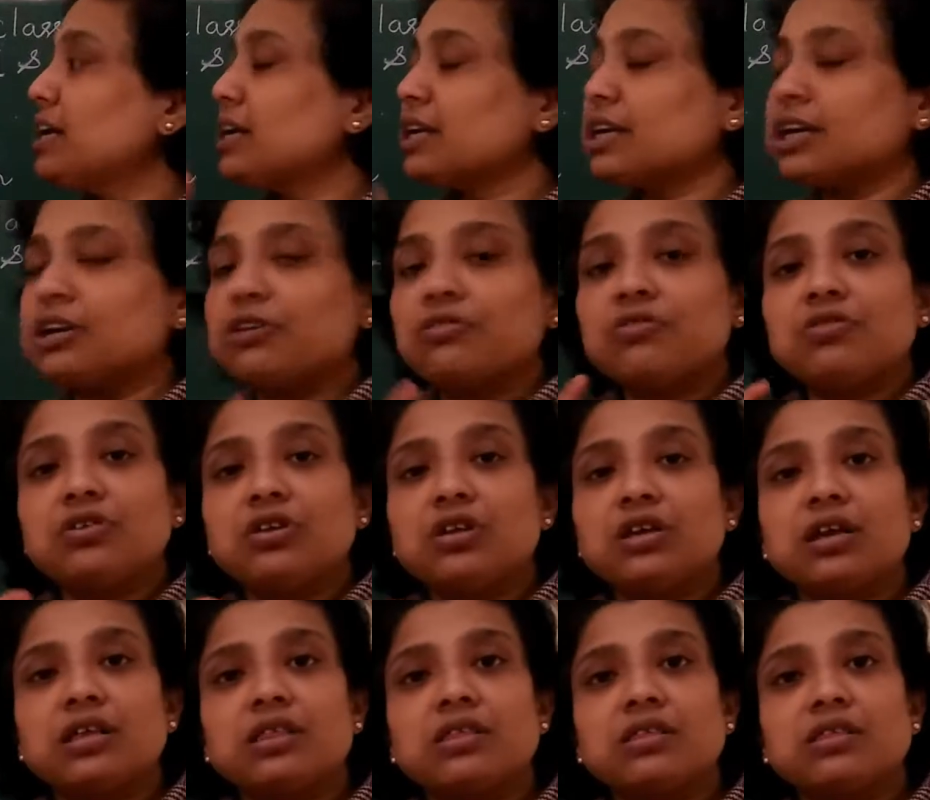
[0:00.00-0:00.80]

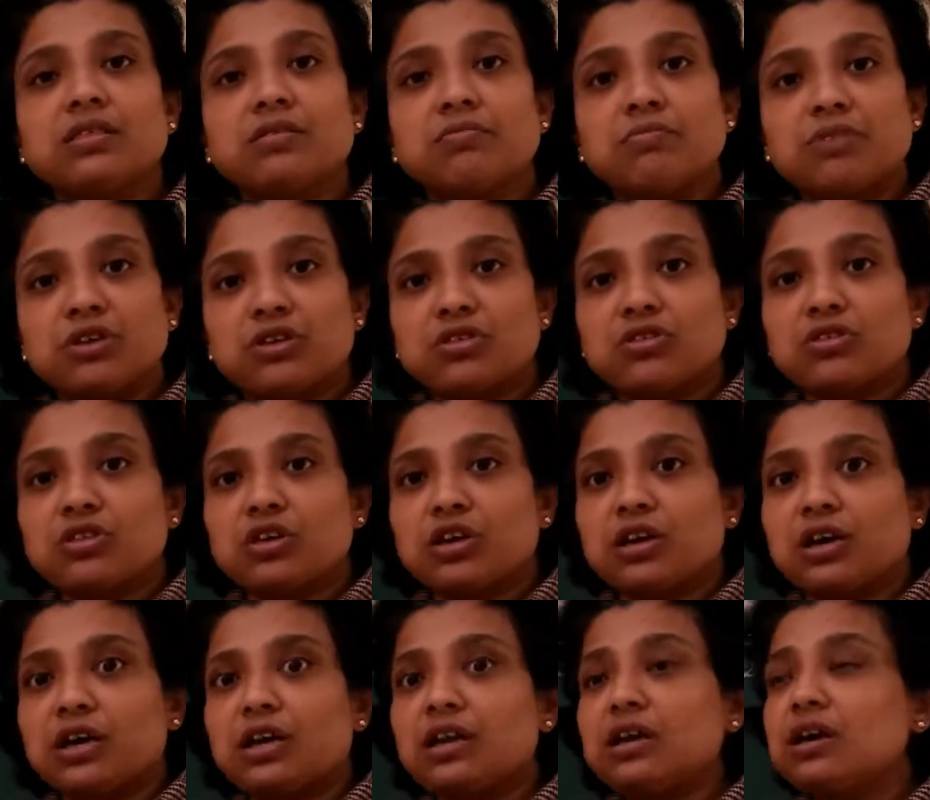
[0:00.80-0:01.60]
heterogeneous
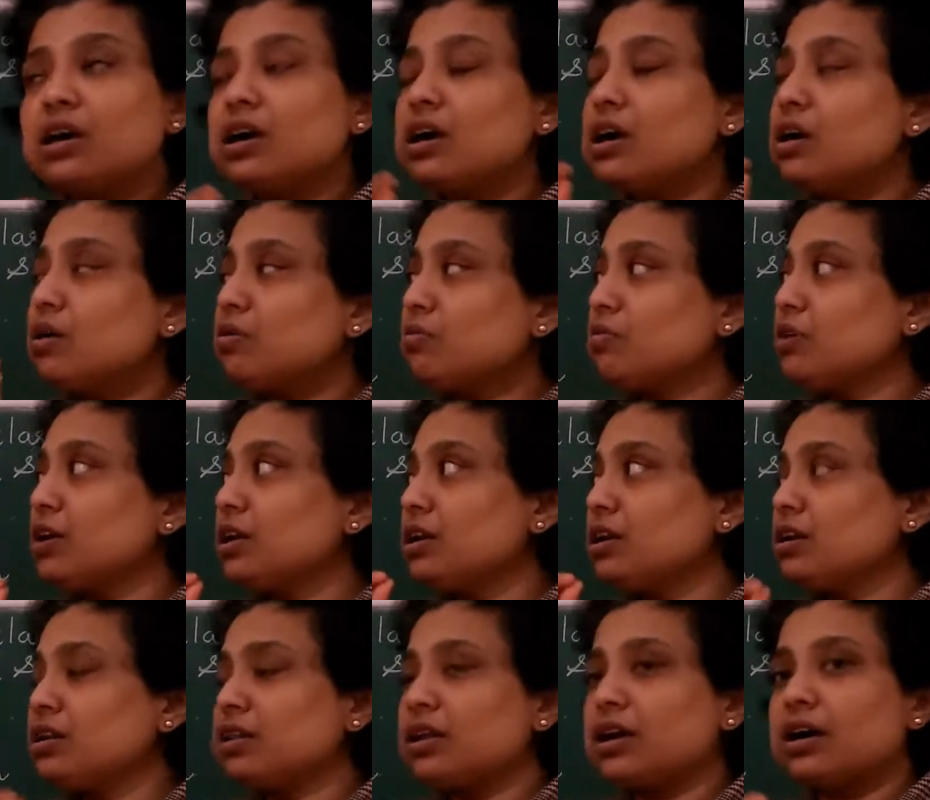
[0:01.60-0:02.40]
mixture,
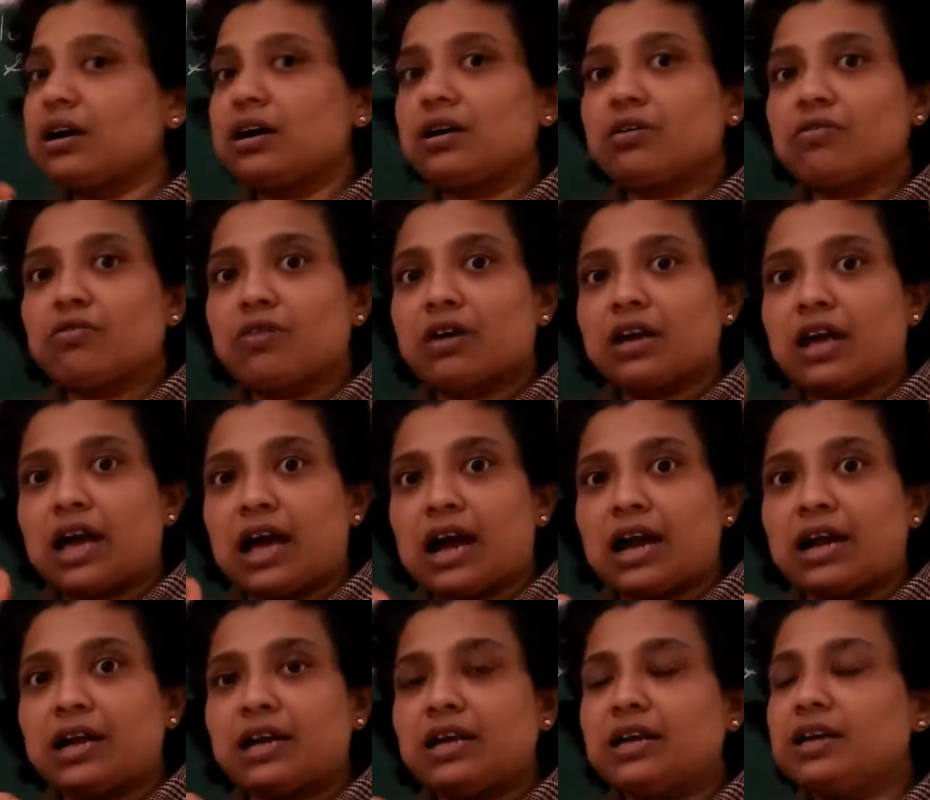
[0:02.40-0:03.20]
when you are
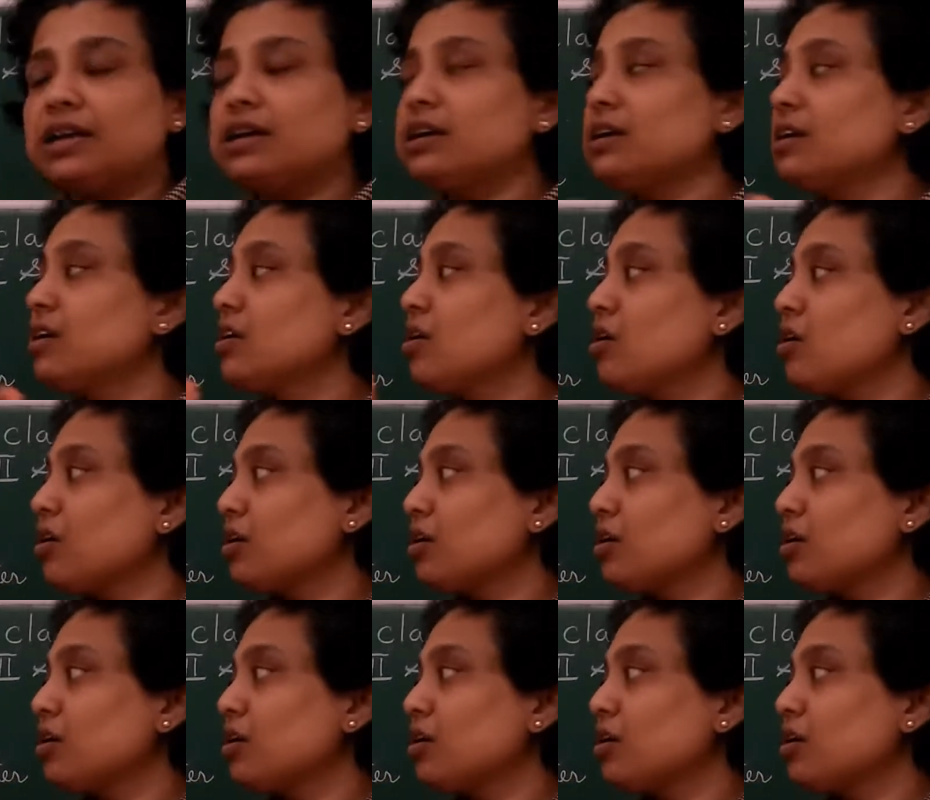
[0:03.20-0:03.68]
adding,